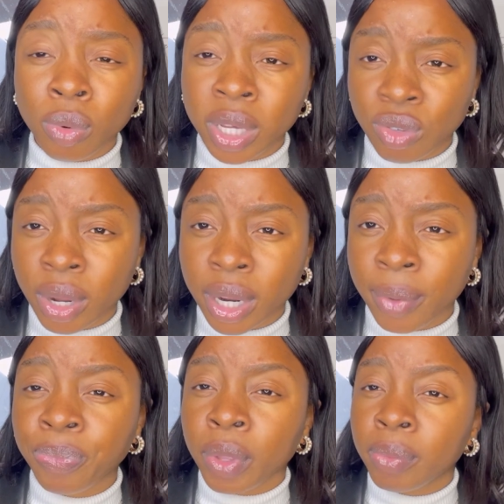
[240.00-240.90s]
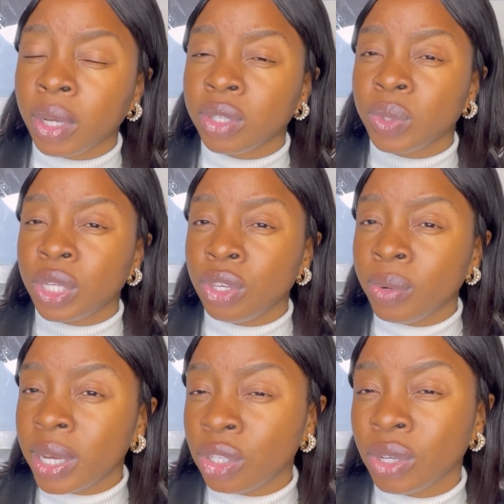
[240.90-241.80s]
US rather, because with the
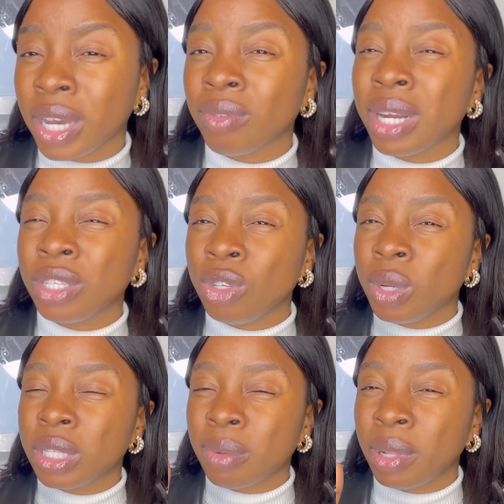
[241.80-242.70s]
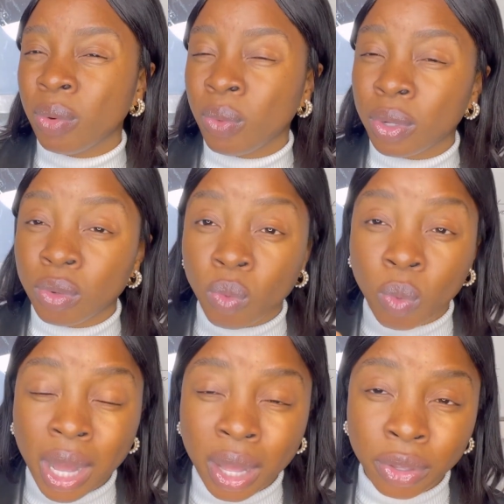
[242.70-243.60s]
US you can write the USMLE 1
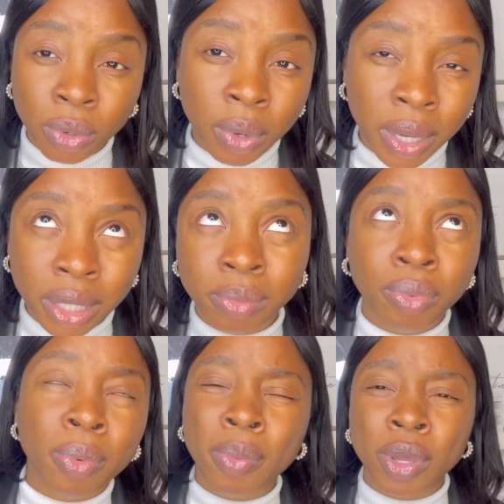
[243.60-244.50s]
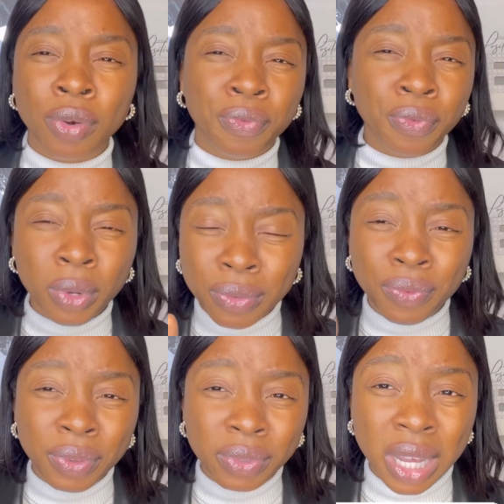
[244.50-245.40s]
while you're in probably your 4th,
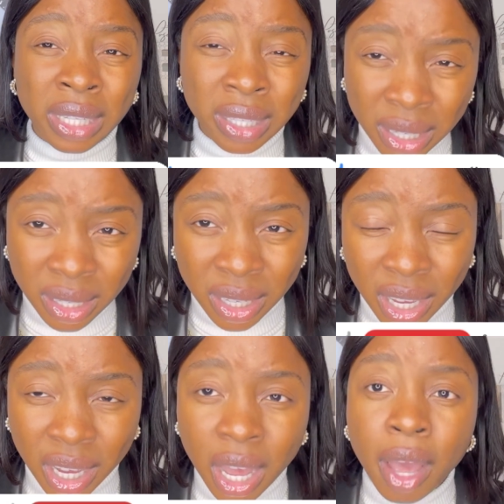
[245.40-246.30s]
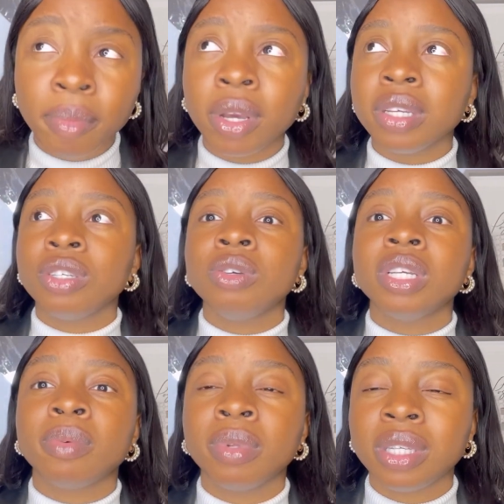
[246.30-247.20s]
5th and 6th year, because the
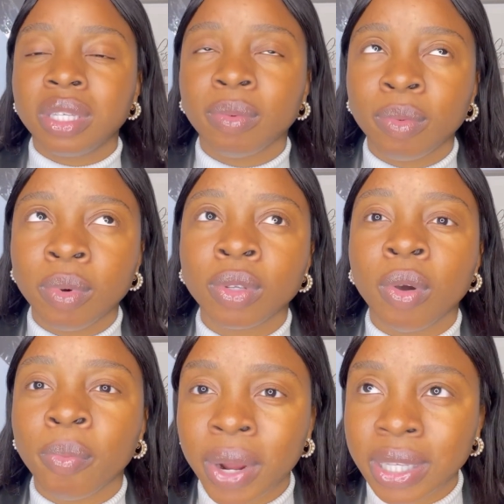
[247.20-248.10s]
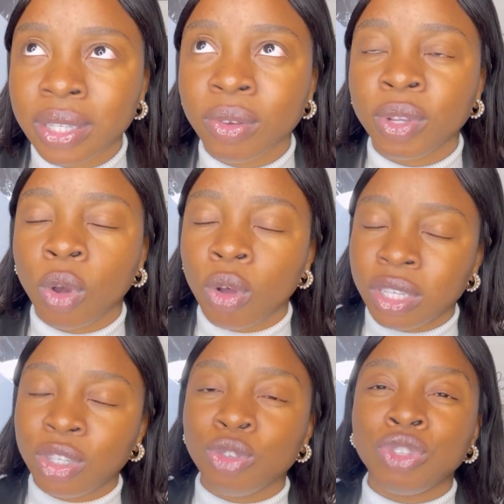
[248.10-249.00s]
USMLE Step 1 comprises of the
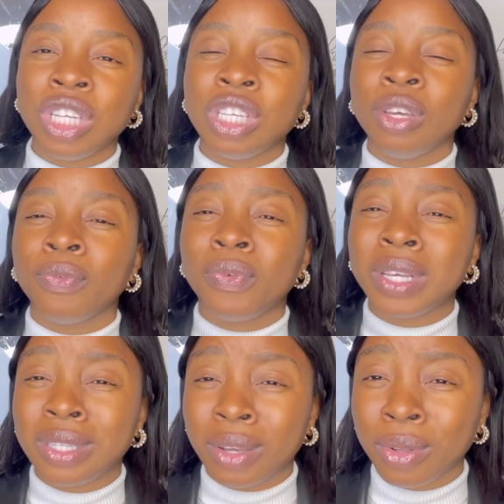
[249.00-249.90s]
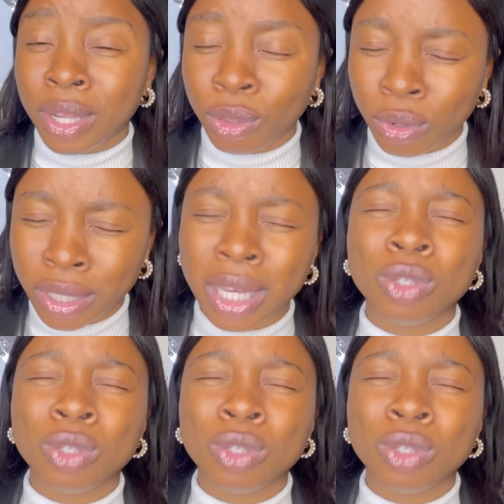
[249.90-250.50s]
courses you did in your 1st, 2nd and 3rd year.